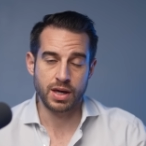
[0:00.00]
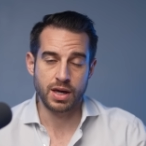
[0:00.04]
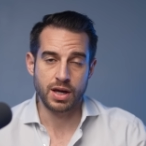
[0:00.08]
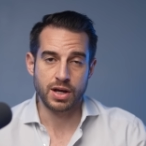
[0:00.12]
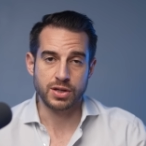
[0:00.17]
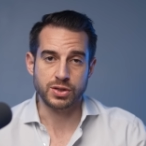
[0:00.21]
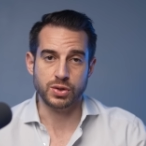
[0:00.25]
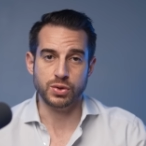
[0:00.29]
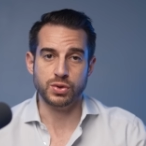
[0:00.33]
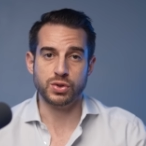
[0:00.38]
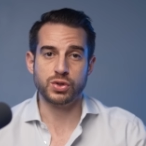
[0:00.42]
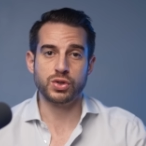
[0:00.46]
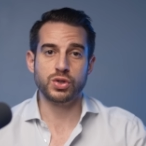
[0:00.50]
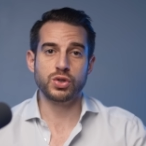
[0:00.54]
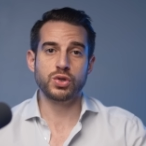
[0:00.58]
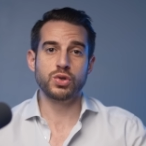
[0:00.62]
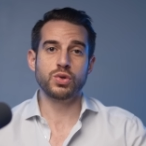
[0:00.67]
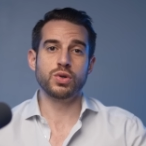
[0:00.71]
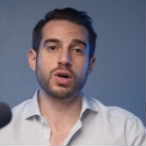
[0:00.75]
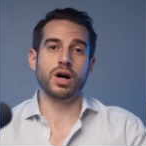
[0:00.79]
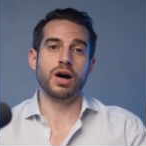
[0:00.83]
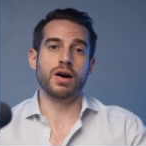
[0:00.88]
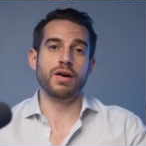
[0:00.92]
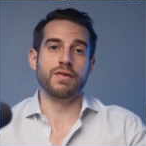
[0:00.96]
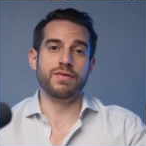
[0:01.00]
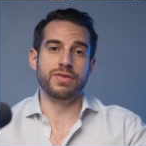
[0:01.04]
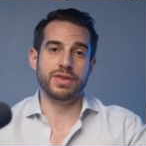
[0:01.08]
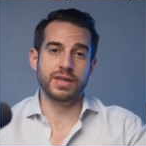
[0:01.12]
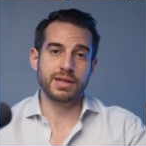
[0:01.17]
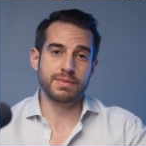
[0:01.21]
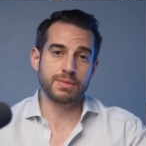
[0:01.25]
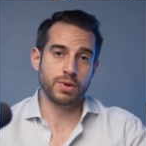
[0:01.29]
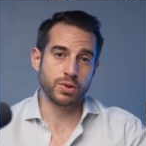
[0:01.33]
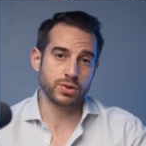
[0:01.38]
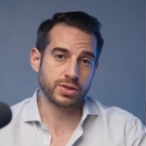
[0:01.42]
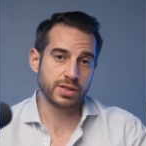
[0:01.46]
So, two of the
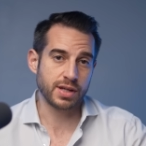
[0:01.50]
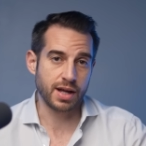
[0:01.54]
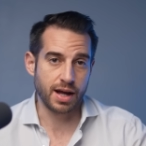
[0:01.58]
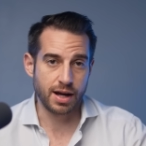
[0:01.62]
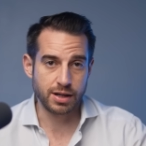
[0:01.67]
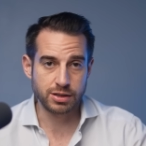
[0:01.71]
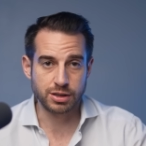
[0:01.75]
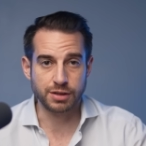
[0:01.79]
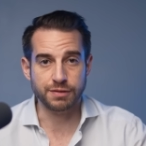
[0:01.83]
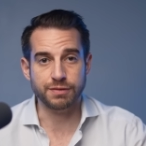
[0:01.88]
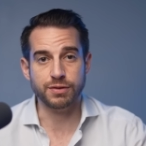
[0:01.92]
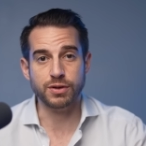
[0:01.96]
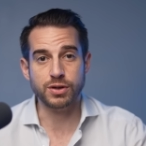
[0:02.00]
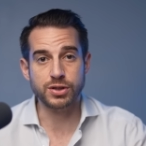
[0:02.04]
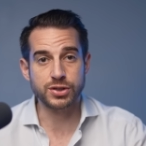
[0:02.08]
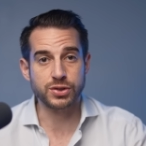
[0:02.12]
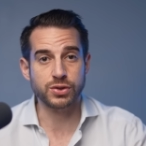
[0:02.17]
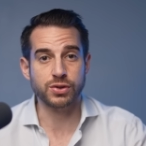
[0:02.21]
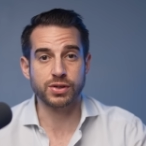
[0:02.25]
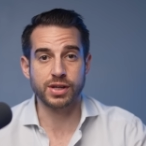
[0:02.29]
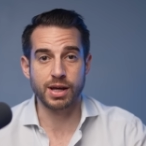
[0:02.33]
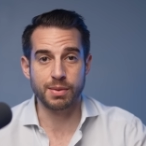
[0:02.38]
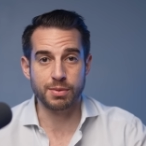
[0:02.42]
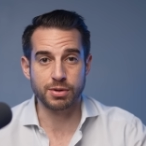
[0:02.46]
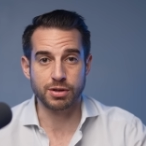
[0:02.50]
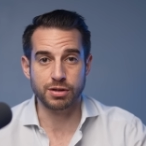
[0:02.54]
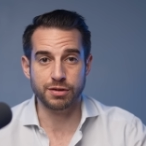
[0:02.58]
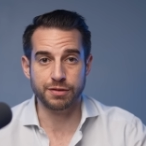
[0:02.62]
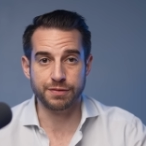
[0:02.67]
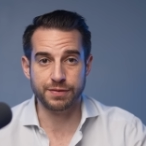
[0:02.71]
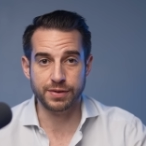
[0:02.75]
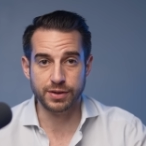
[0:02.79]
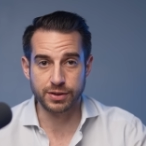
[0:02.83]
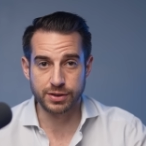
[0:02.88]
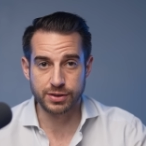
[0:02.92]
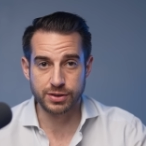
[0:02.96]
most controversial chemical
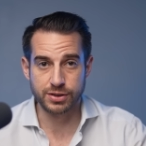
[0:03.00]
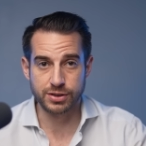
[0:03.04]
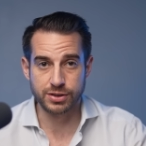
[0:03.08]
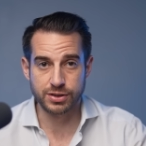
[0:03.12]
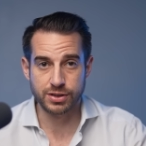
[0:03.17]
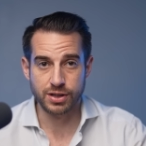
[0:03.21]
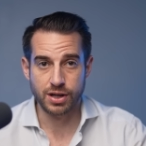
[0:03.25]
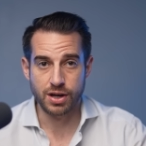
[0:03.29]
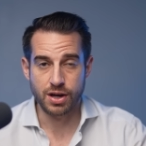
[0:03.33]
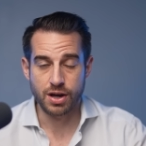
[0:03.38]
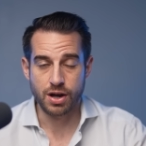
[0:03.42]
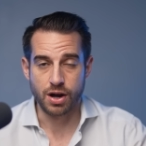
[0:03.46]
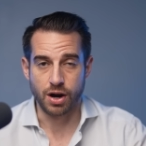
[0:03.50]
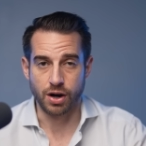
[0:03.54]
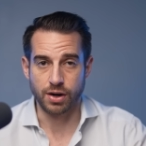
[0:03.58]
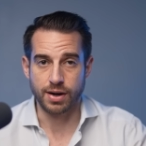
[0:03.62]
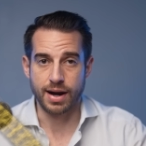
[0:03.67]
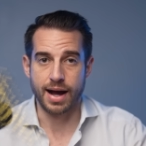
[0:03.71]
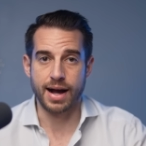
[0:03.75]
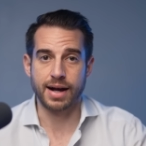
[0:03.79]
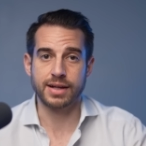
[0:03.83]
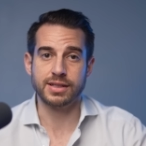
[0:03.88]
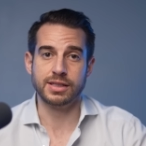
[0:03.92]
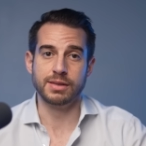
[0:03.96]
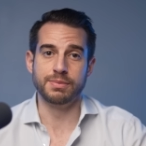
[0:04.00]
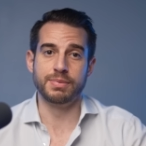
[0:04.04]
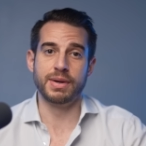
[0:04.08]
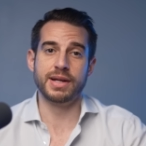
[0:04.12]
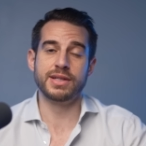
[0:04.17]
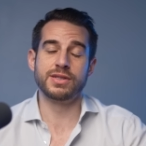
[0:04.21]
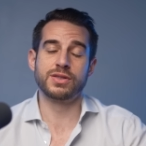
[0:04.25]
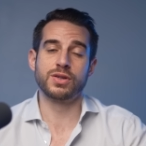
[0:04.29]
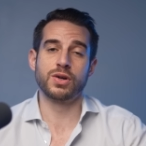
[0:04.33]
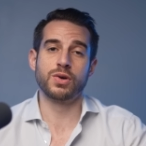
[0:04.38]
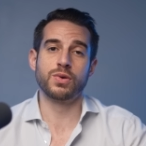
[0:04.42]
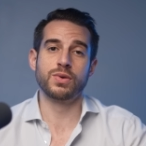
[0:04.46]
filters are
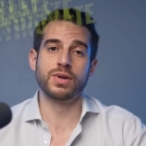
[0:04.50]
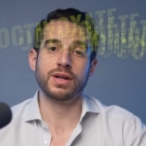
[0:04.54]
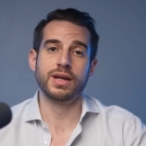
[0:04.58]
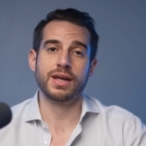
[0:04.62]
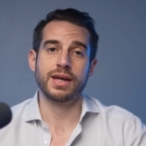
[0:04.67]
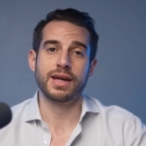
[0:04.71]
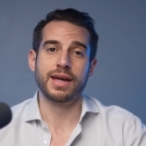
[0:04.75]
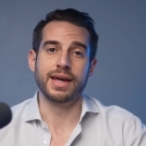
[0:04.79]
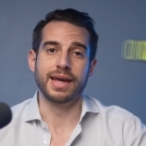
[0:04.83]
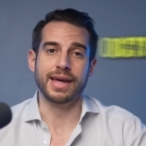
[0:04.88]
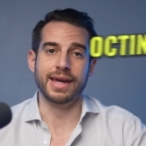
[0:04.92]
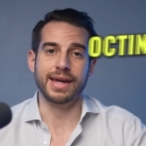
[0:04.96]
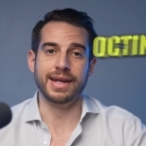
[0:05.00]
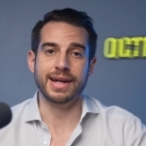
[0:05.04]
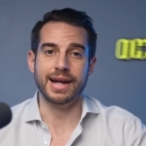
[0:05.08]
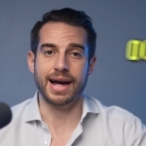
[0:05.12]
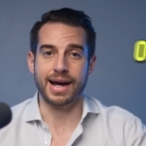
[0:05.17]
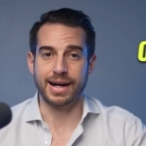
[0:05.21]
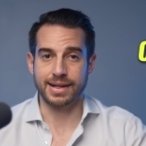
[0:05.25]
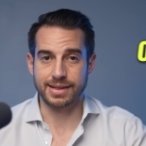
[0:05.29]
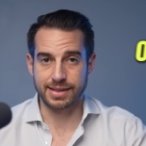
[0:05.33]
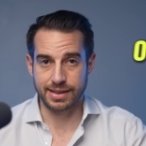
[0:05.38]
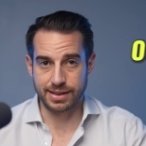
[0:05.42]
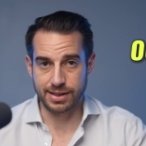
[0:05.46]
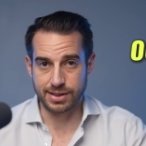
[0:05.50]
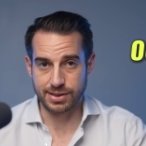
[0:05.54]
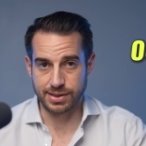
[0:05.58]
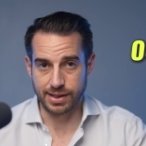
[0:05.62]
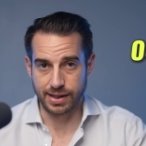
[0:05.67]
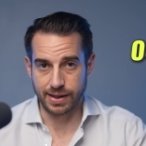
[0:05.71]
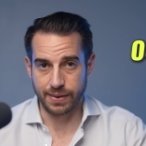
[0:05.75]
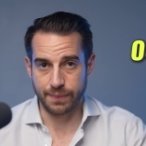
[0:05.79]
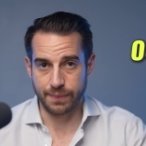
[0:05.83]
oxybenzone and octinoxate.